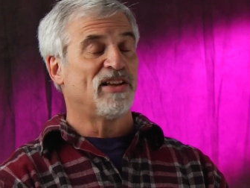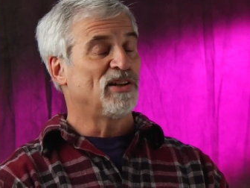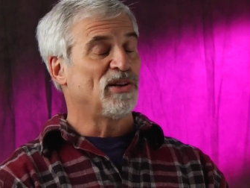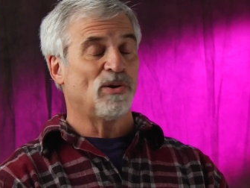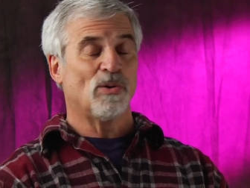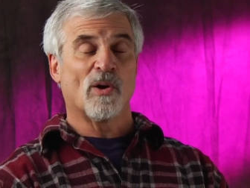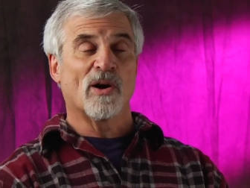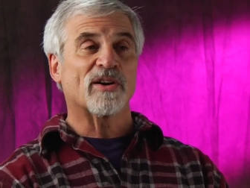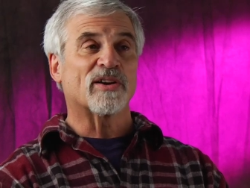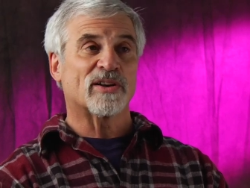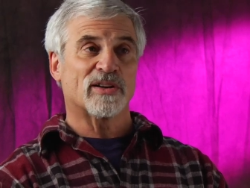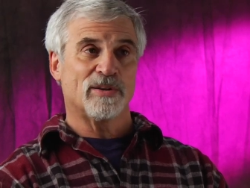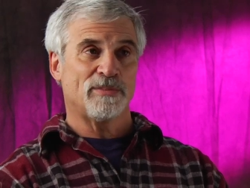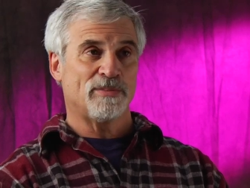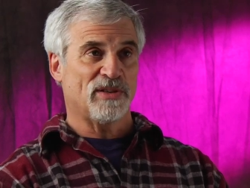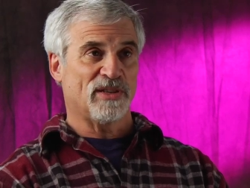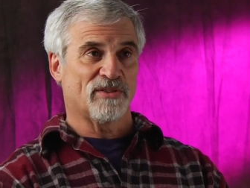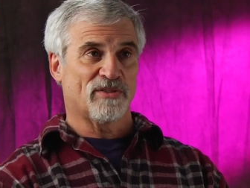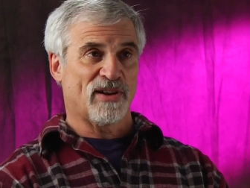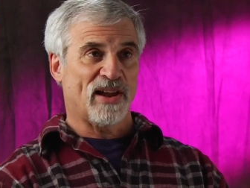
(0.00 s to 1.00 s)
who aren't going to
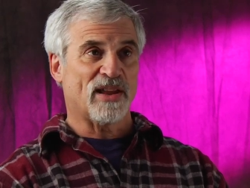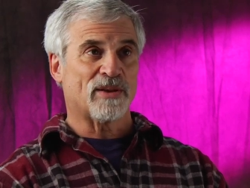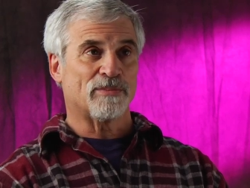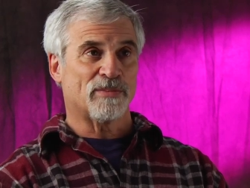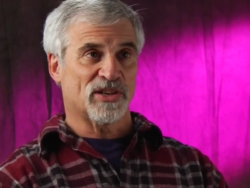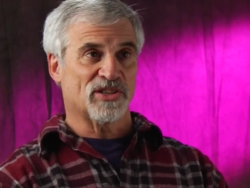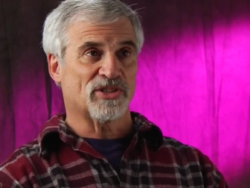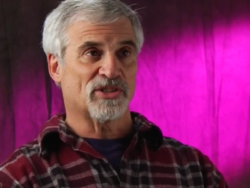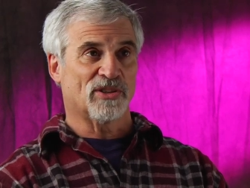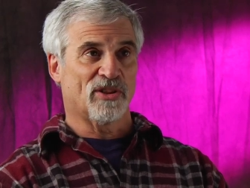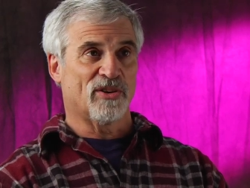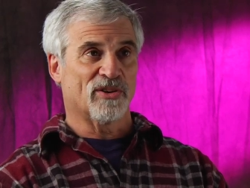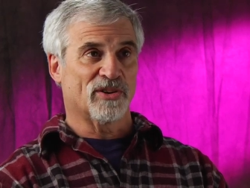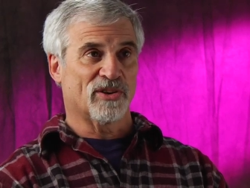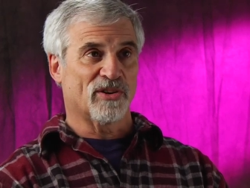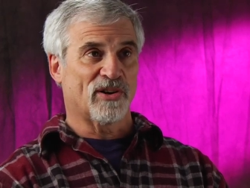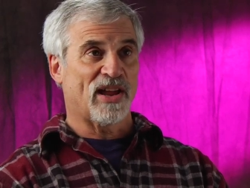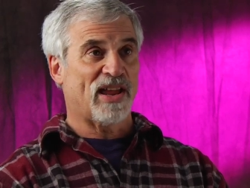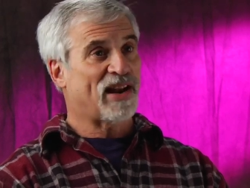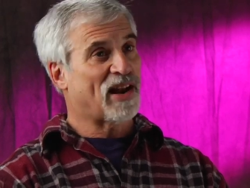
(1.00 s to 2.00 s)
be around much
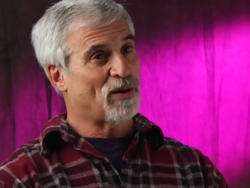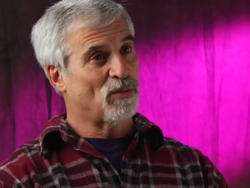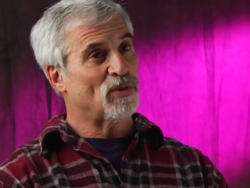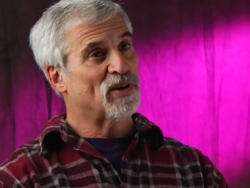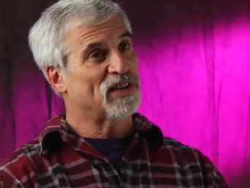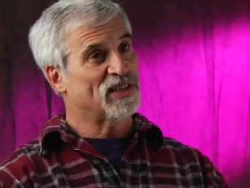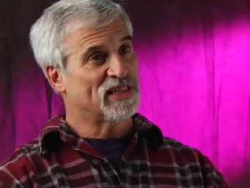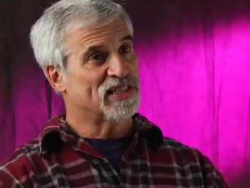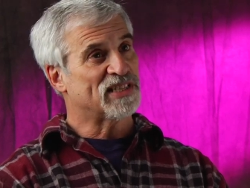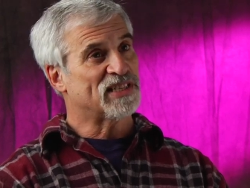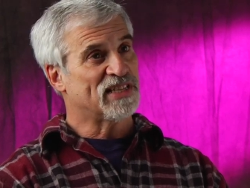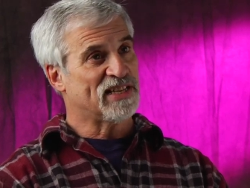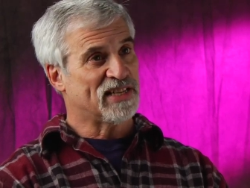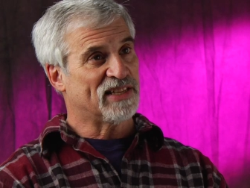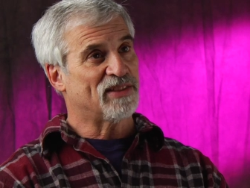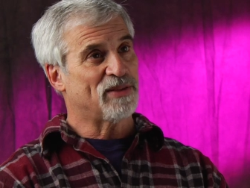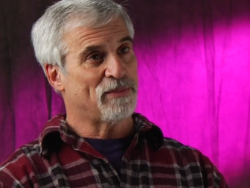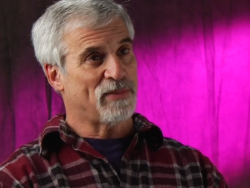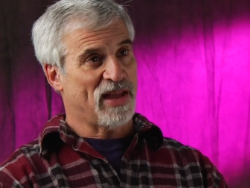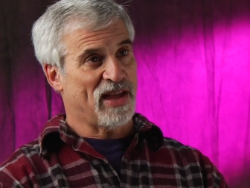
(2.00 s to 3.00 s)
longer. And I wanted to
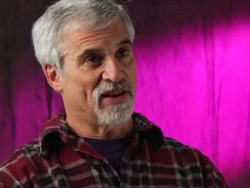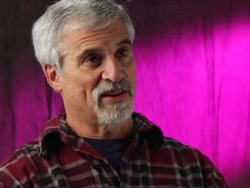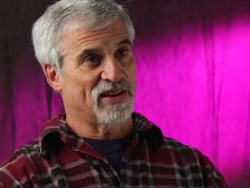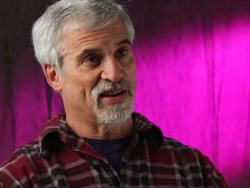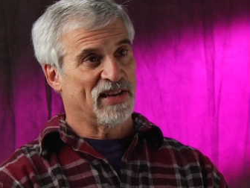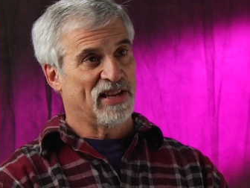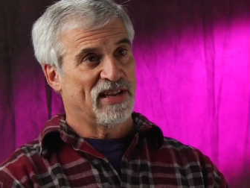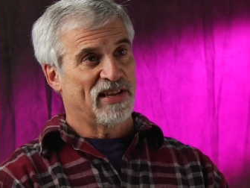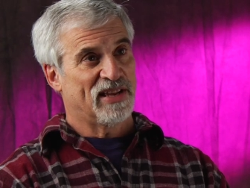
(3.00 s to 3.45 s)
seek them out